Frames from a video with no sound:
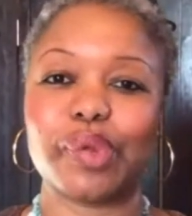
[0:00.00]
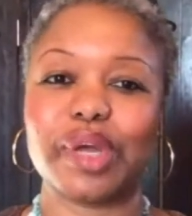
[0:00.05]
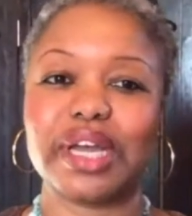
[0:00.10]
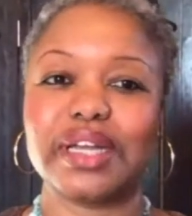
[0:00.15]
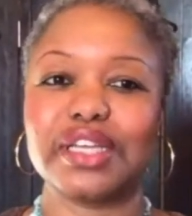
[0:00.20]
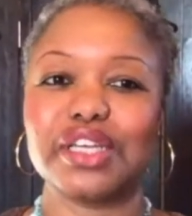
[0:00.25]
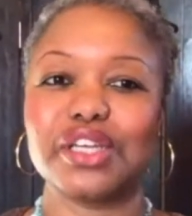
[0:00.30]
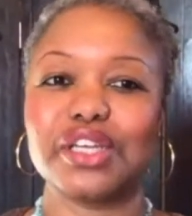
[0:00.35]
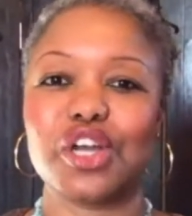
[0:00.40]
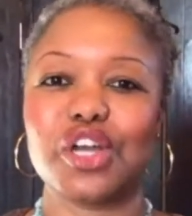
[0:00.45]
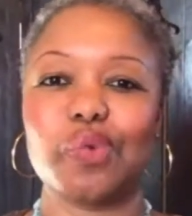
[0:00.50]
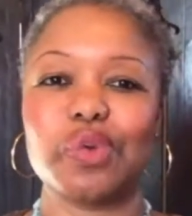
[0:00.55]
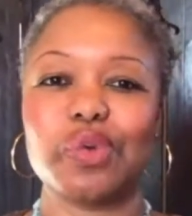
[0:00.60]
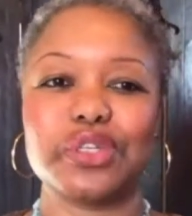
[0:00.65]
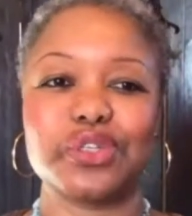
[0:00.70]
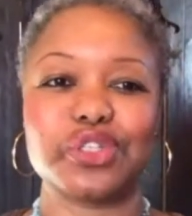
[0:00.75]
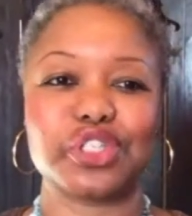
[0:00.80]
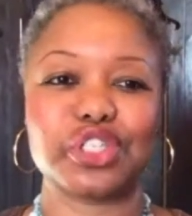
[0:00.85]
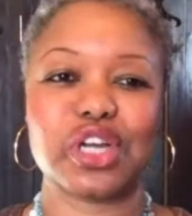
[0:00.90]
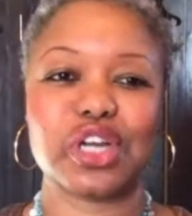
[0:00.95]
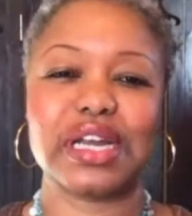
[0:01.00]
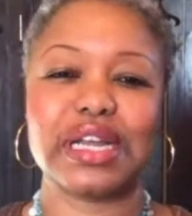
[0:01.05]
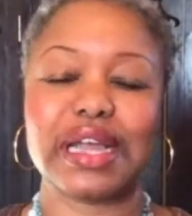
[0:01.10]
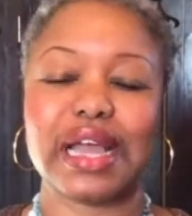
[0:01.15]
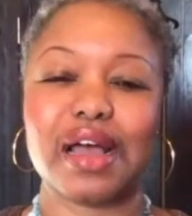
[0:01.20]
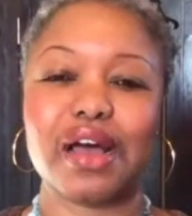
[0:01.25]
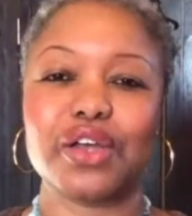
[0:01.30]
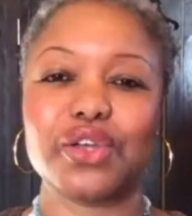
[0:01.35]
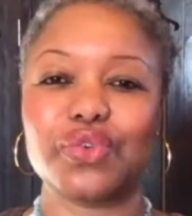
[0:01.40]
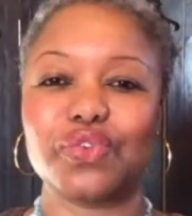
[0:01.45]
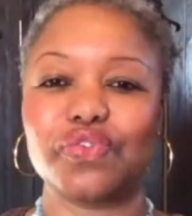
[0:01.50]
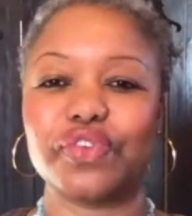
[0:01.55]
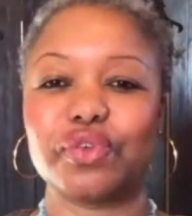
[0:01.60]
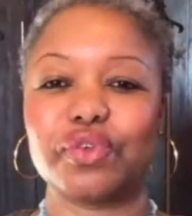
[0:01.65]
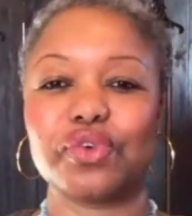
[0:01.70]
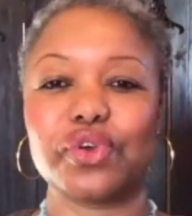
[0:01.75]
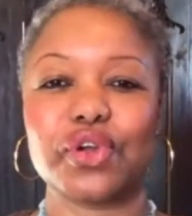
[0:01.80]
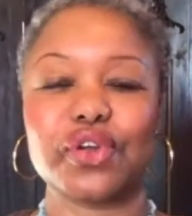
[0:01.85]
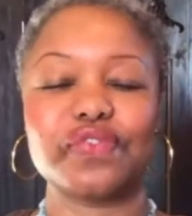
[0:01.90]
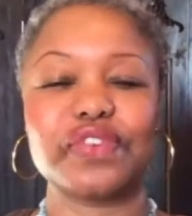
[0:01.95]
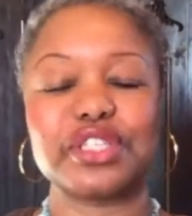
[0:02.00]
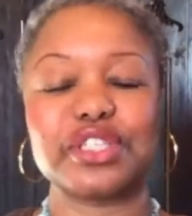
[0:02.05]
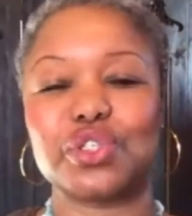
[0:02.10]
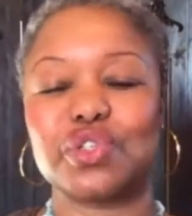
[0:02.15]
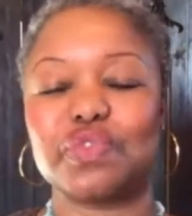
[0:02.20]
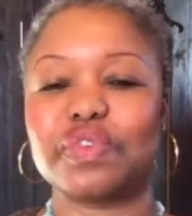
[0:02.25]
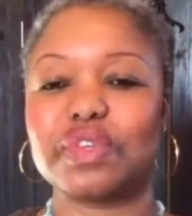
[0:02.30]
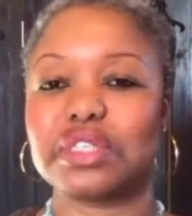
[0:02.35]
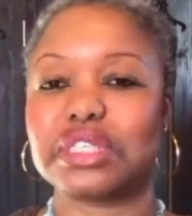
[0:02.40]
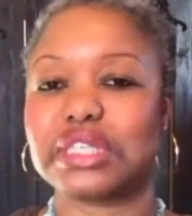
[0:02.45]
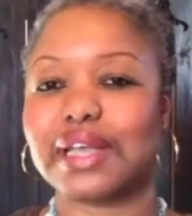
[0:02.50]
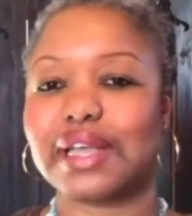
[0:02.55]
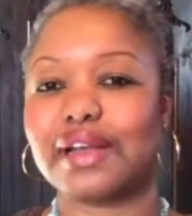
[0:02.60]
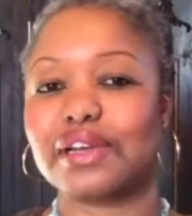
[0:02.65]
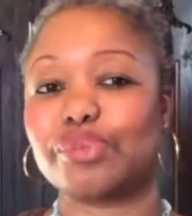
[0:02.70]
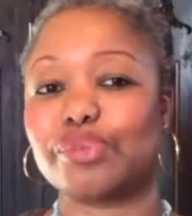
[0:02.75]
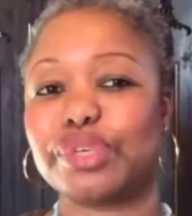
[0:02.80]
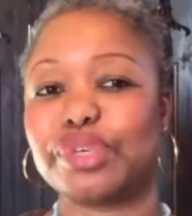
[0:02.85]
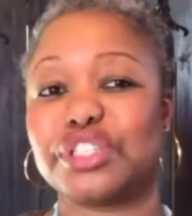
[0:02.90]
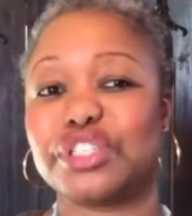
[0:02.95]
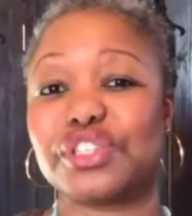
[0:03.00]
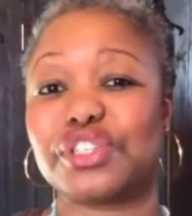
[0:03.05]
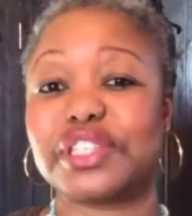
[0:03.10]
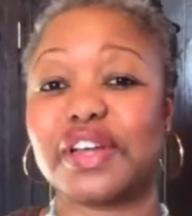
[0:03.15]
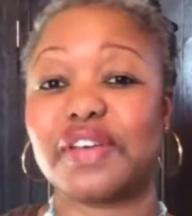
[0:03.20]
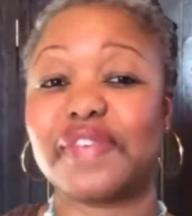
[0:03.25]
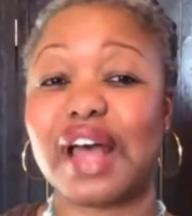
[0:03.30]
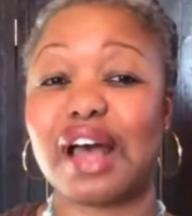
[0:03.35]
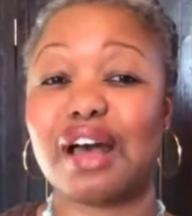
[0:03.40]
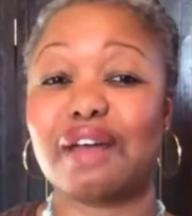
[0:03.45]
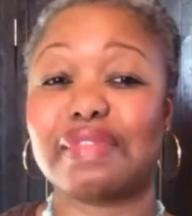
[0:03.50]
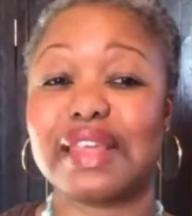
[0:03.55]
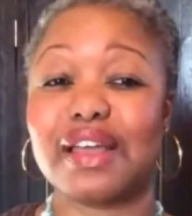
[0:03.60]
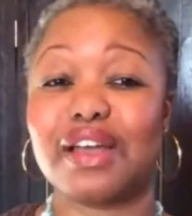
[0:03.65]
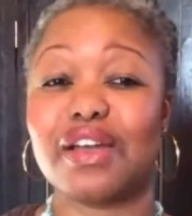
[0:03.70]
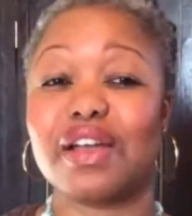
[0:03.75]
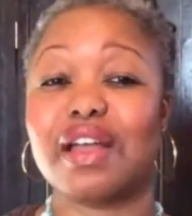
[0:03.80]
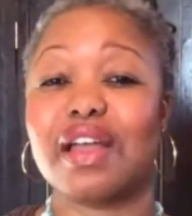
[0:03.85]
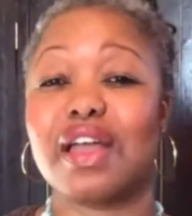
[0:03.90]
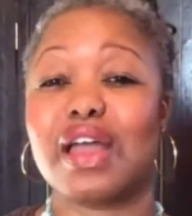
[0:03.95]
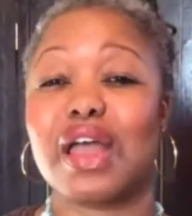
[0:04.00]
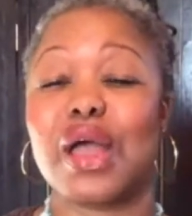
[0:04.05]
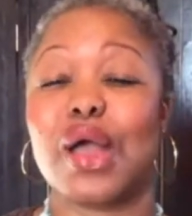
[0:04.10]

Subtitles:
But, you know, when you're starting out, you feel nervous, you feel scared to put yourself out there.